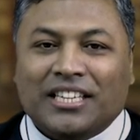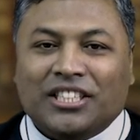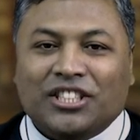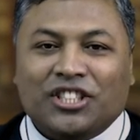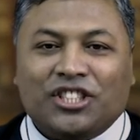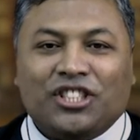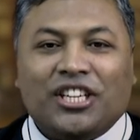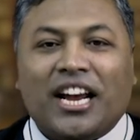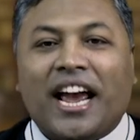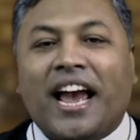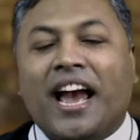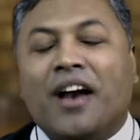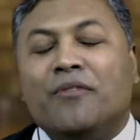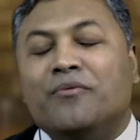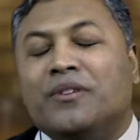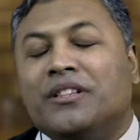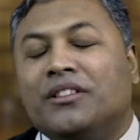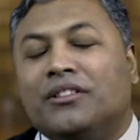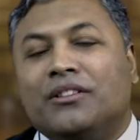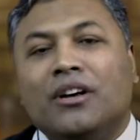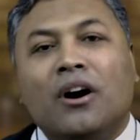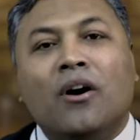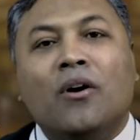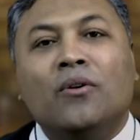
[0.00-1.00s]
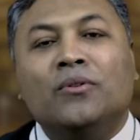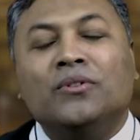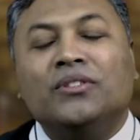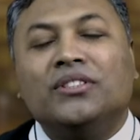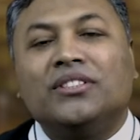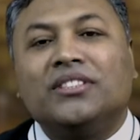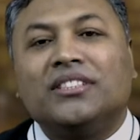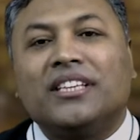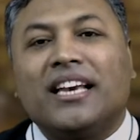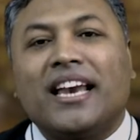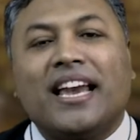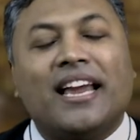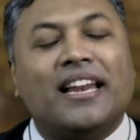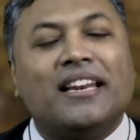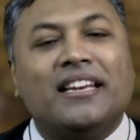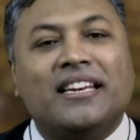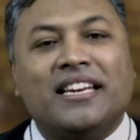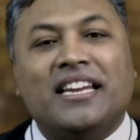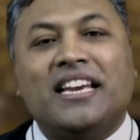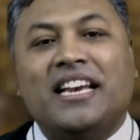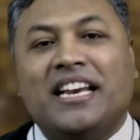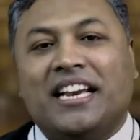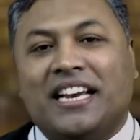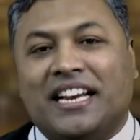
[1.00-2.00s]
Share with those
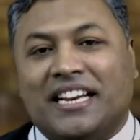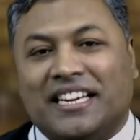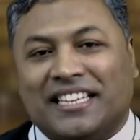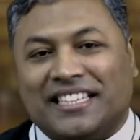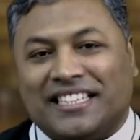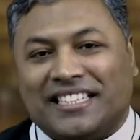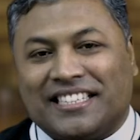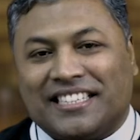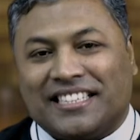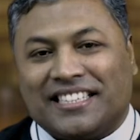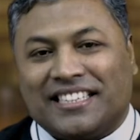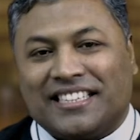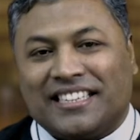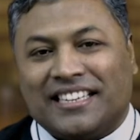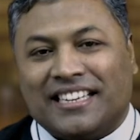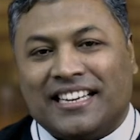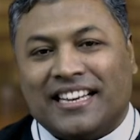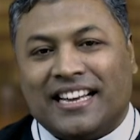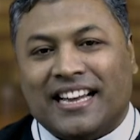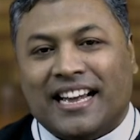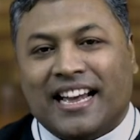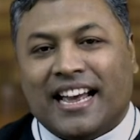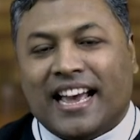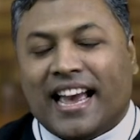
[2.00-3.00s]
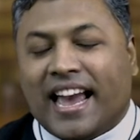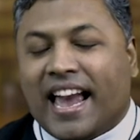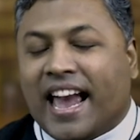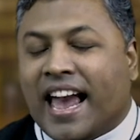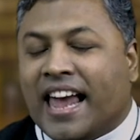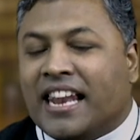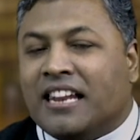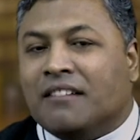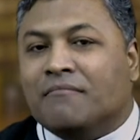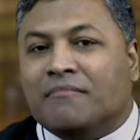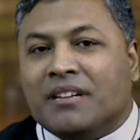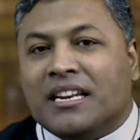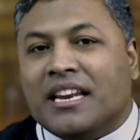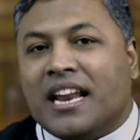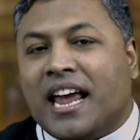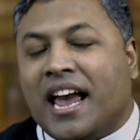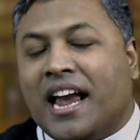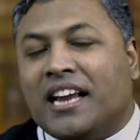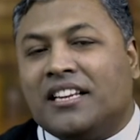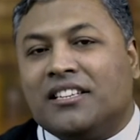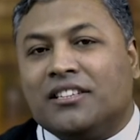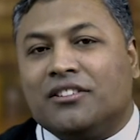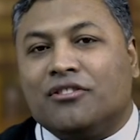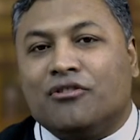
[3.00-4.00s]
in need.
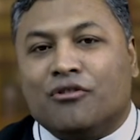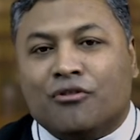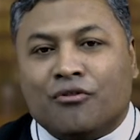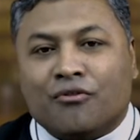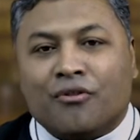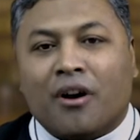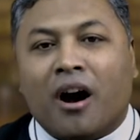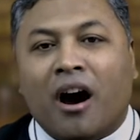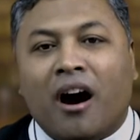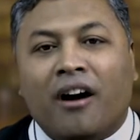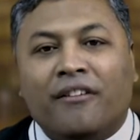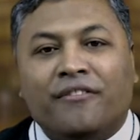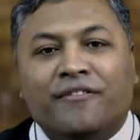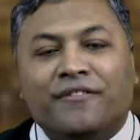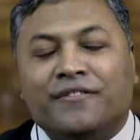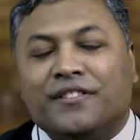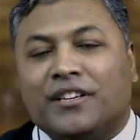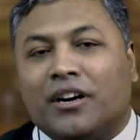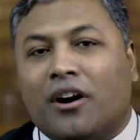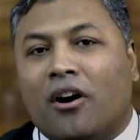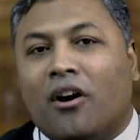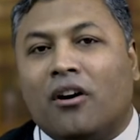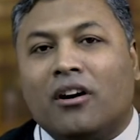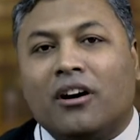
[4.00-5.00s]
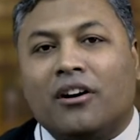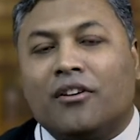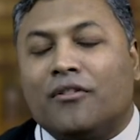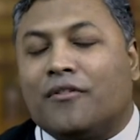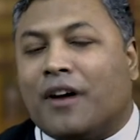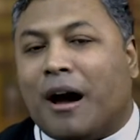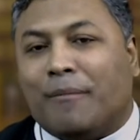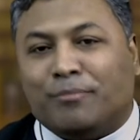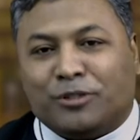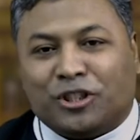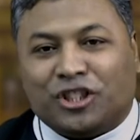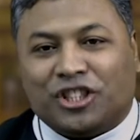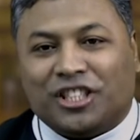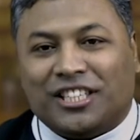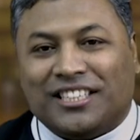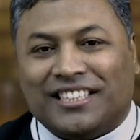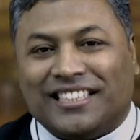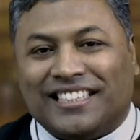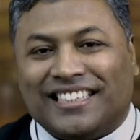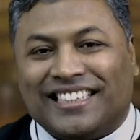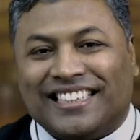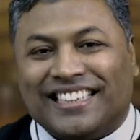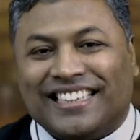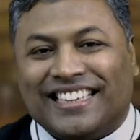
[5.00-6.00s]
Eliminate graft or
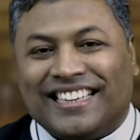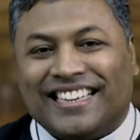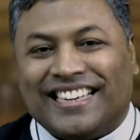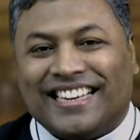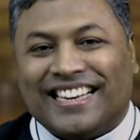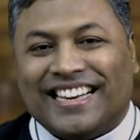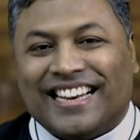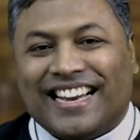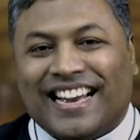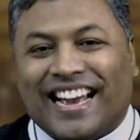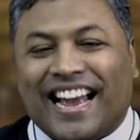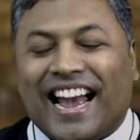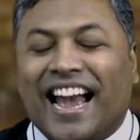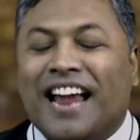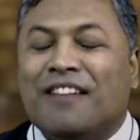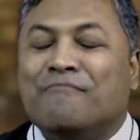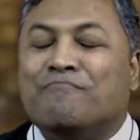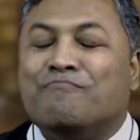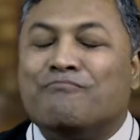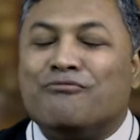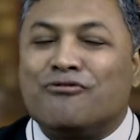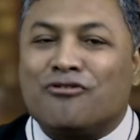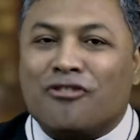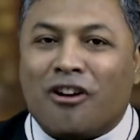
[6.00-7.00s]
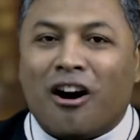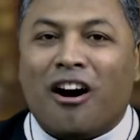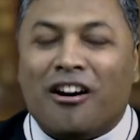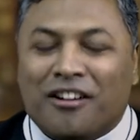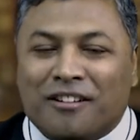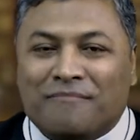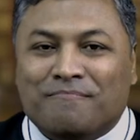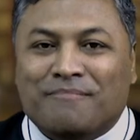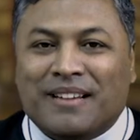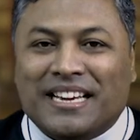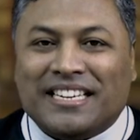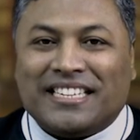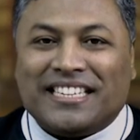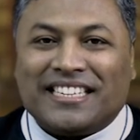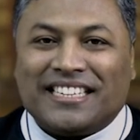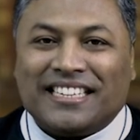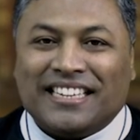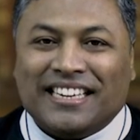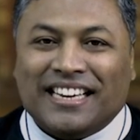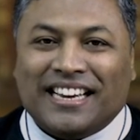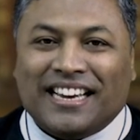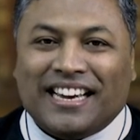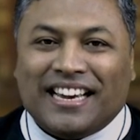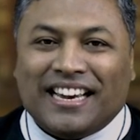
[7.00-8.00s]
corruption, and
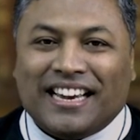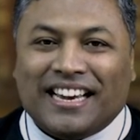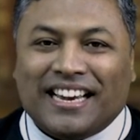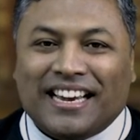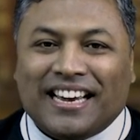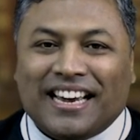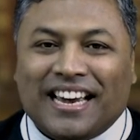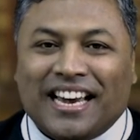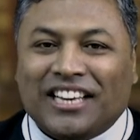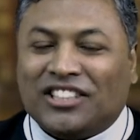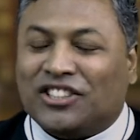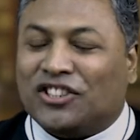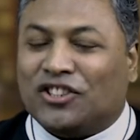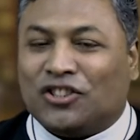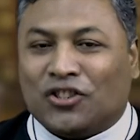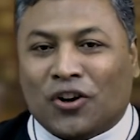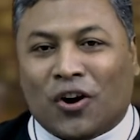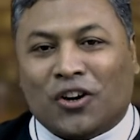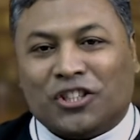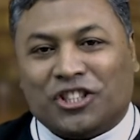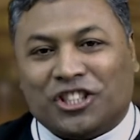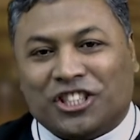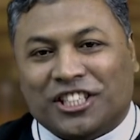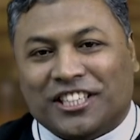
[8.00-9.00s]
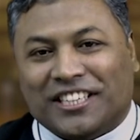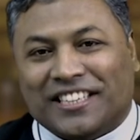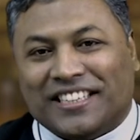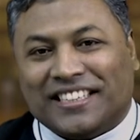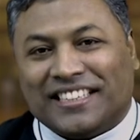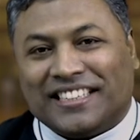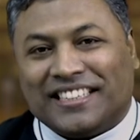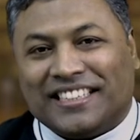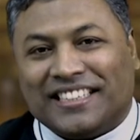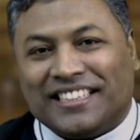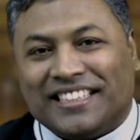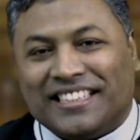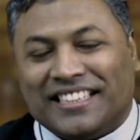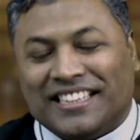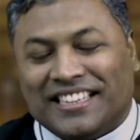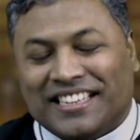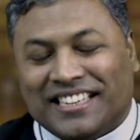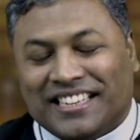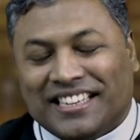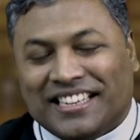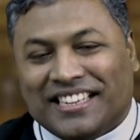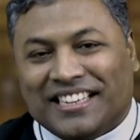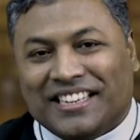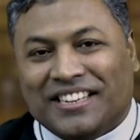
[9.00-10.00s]
prohibit extortion.
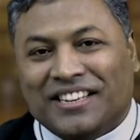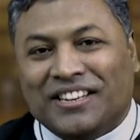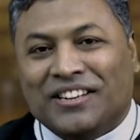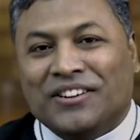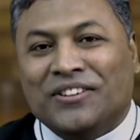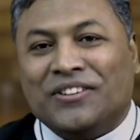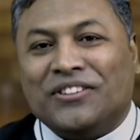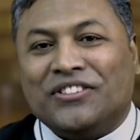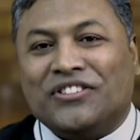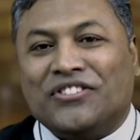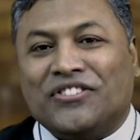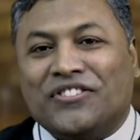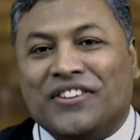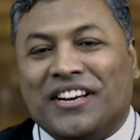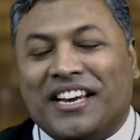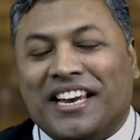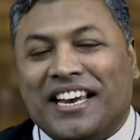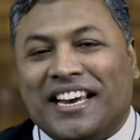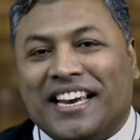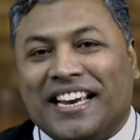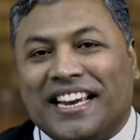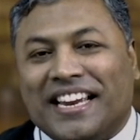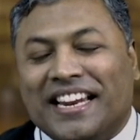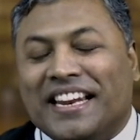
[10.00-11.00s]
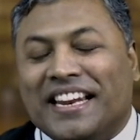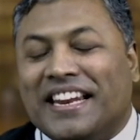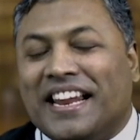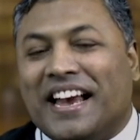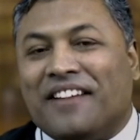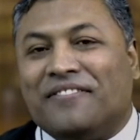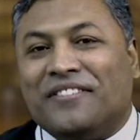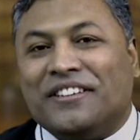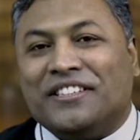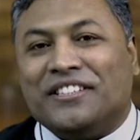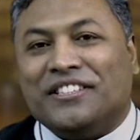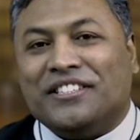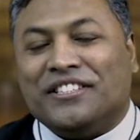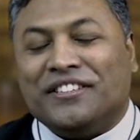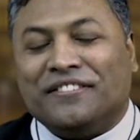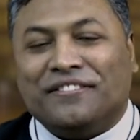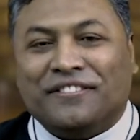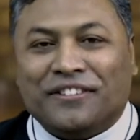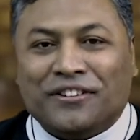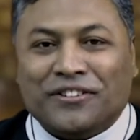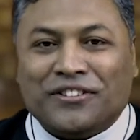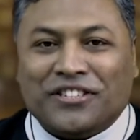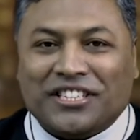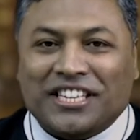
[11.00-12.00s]
Luke 3, 11 to
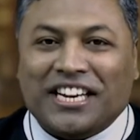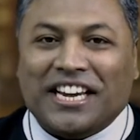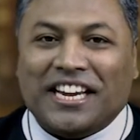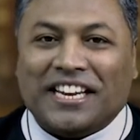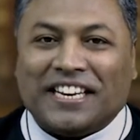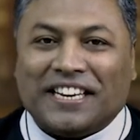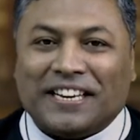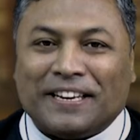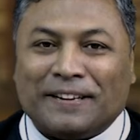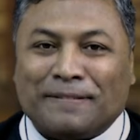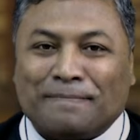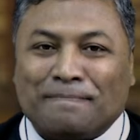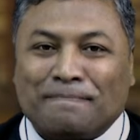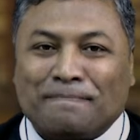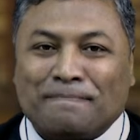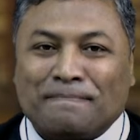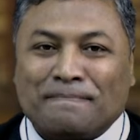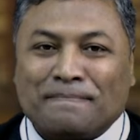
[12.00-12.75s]
14.